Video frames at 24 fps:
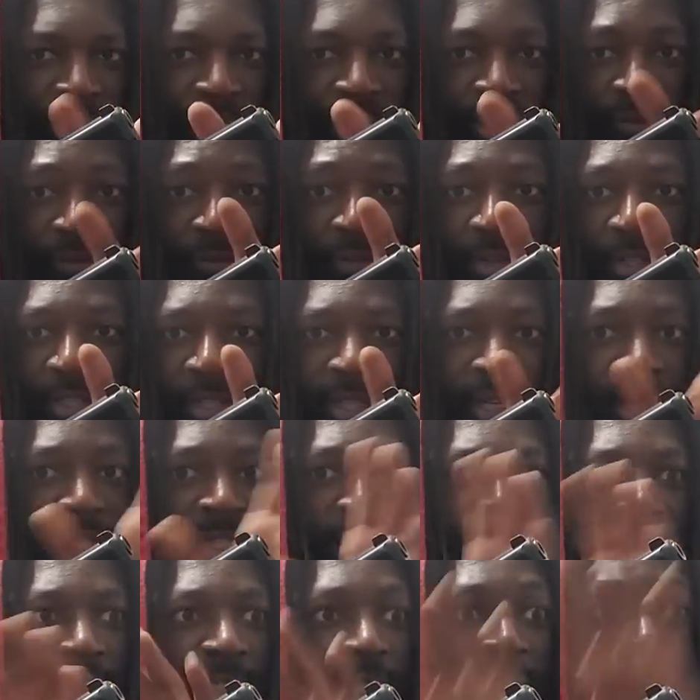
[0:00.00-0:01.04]
Your front sight
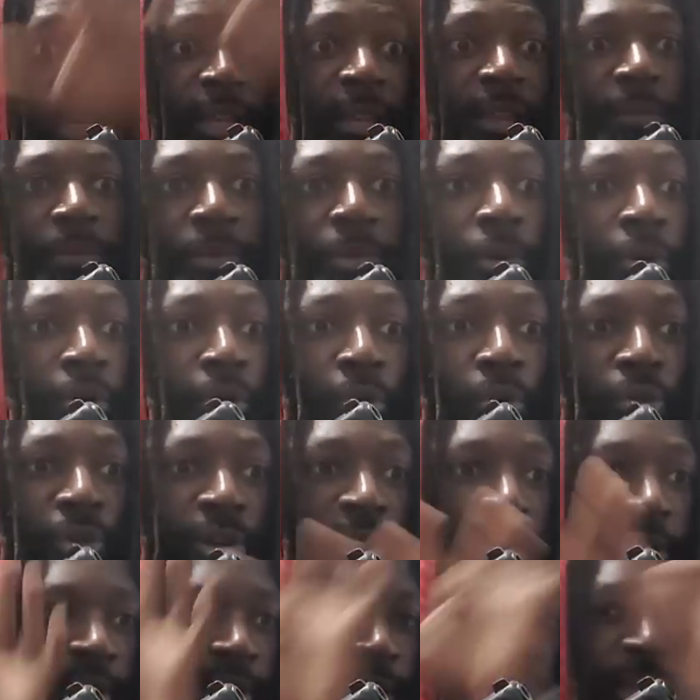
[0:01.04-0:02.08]
isn't taking up the whole
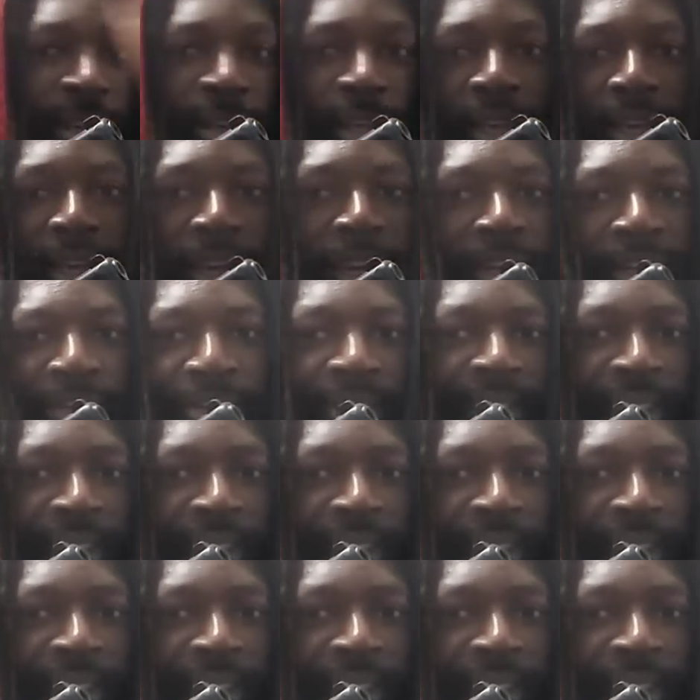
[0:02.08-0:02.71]
target. You